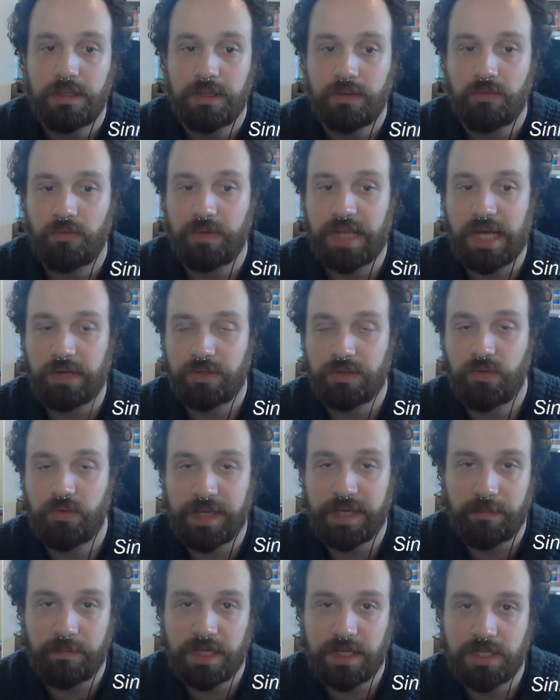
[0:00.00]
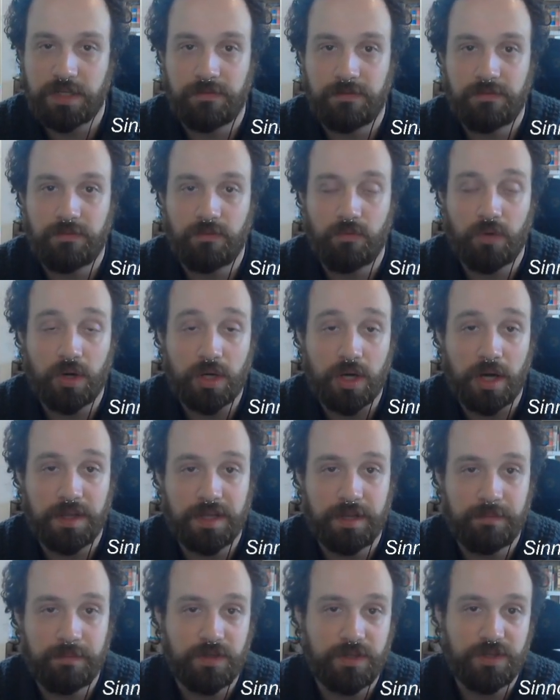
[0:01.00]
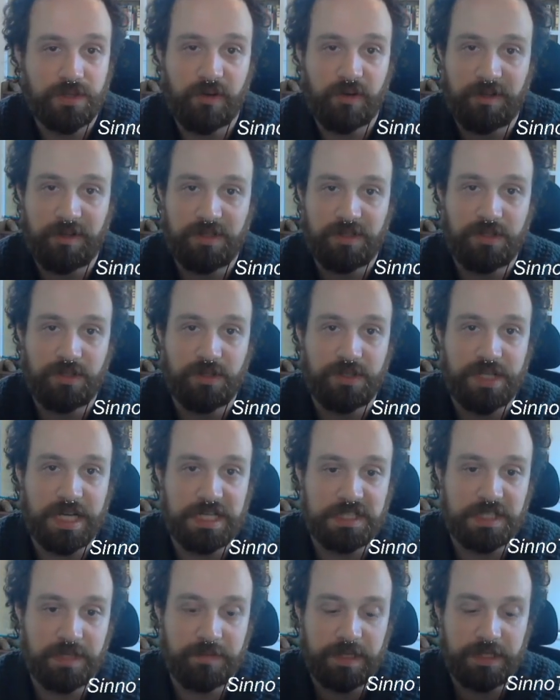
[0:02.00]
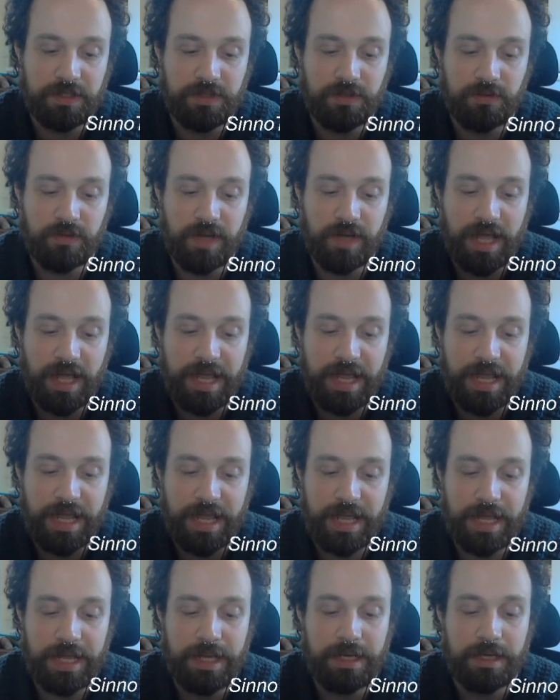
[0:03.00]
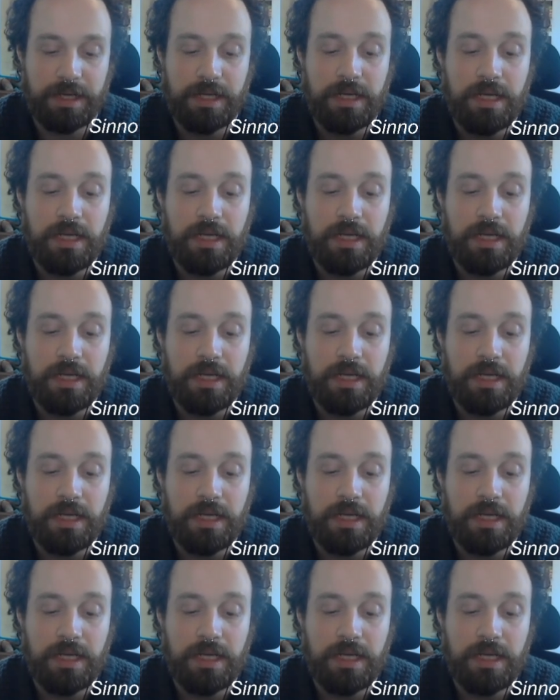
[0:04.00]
without doing a bunch of work on them to change them into an